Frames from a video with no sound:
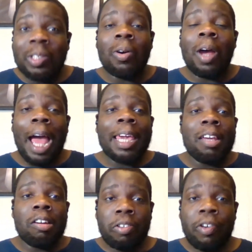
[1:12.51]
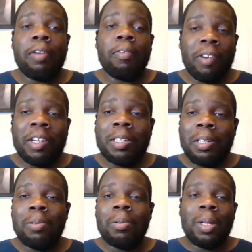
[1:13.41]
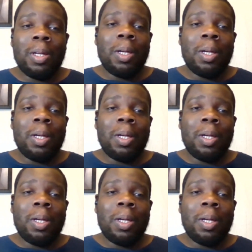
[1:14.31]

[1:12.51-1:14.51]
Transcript: So I give her credit when credit's due.